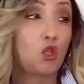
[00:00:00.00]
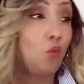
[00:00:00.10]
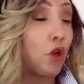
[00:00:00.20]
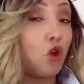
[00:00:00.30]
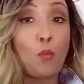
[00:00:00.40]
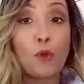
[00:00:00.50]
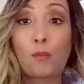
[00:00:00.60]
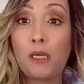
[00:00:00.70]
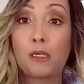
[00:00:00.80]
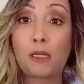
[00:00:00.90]
You want to open
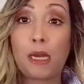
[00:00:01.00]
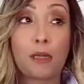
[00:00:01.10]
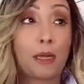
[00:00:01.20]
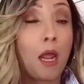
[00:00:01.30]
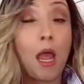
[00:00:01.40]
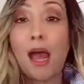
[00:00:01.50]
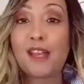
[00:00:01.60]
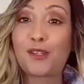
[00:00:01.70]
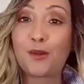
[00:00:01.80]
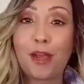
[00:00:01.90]
up these accounts. Like I
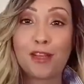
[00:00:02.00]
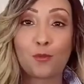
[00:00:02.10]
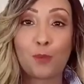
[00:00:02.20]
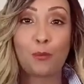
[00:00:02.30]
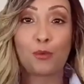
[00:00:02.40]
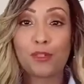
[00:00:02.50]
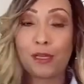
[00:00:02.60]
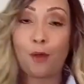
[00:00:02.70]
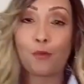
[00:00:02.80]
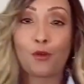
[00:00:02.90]
still got some people who
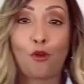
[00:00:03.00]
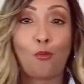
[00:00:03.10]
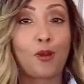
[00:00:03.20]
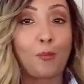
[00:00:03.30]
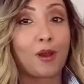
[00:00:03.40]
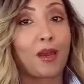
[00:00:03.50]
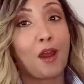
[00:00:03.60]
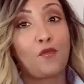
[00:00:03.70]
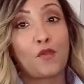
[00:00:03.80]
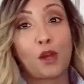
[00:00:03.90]
said they were going to open up an
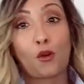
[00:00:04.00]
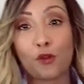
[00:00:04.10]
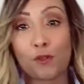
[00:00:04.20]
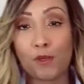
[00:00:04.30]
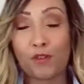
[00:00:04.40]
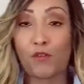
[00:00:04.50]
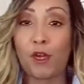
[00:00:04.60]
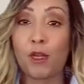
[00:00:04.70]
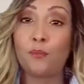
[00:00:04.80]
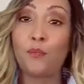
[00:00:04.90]
account for their Christmas
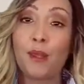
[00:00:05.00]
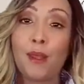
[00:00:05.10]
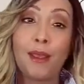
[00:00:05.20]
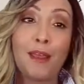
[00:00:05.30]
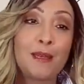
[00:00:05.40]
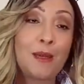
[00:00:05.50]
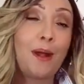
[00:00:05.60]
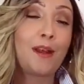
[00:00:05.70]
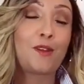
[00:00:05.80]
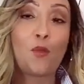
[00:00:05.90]
fund.
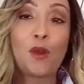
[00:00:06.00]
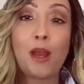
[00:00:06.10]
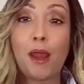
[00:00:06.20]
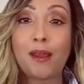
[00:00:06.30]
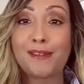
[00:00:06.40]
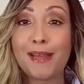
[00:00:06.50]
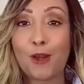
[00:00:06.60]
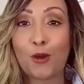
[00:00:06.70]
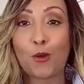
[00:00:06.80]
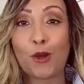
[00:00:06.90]
Somebody told me that in
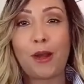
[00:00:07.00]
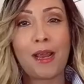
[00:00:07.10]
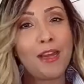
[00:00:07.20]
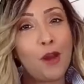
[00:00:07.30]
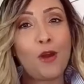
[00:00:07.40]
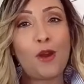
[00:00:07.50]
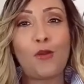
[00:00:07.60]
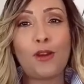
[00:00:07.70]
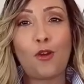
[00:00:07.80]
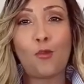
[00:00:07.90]
second quarter. They're like, yeah, we're
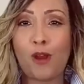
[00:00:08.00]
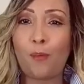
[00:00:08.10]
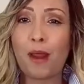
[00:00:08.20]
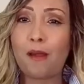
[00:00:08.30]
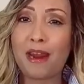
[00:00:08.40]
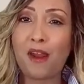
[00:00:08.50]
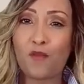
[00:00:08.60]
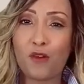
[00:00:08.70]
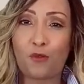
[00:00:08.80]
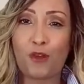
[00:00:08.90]
going to open up our account
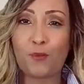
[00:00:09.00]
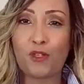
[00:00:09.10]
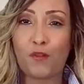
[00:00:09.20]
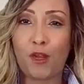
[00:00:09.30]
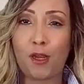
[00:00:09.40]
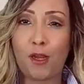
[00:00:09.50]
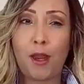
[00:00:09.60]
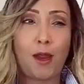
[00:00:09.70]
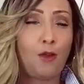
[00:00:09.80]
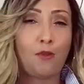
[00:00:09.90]
for the Christmas fund.
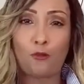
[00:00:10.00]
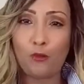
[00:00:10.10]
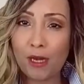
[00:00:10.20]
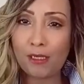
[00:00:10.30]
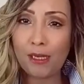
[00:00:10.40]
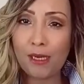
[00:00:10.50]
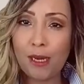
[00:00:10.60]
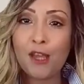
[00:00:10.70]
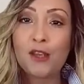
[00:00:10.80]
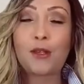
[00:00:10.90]

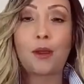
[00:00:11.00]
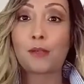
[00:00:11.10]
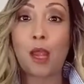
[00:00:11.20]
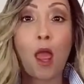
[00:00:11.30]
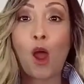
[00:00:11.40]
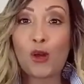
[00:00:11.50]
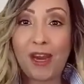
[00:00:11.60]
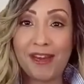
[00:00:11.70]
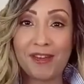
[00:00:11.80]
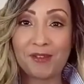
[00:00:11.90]
Really? So,
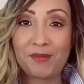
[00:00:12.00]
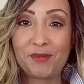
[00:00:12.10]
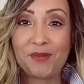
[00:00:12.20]
okay.